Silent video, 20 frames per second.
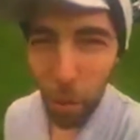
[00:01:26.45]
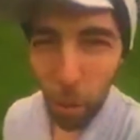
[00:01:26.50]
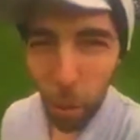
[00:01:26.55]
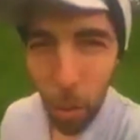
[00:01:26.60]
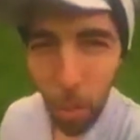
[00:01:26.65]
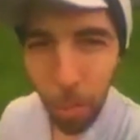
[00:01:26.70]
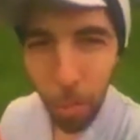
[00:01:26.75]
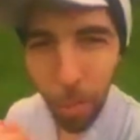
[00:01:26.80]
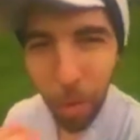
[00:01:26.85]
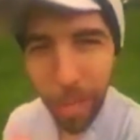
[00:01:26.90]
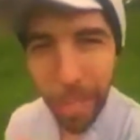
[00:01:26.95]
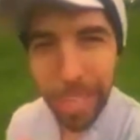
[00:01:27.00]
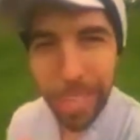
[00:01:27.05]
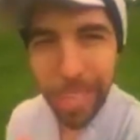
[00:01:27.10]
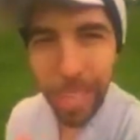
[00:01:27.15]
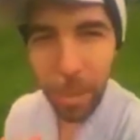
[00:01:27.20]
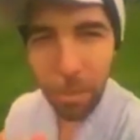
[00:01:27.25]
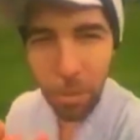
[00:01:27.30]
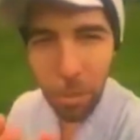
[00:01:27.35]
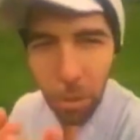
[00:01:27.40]
We break
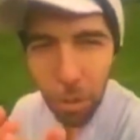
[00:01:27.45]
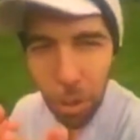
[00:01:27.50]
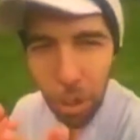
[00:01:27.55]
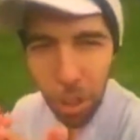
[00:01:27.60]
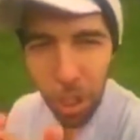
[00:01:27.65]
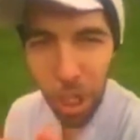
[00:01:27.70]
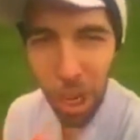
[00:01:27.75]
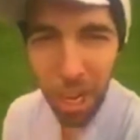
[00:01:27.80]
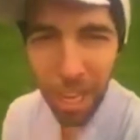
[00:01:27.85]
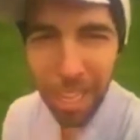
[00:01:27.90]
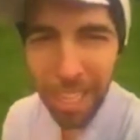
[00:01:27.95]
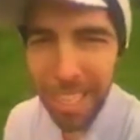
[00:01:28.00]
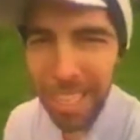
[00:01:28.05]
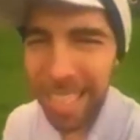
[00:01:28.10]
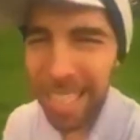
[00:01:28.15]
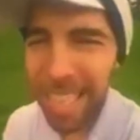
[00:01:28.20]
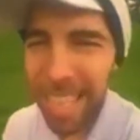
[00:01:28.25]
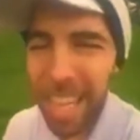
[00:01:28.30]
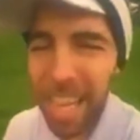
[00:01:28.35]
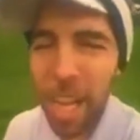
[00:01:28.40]
it down to
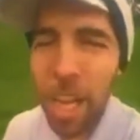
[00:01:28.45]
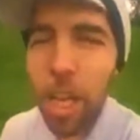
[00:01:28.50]
chunks,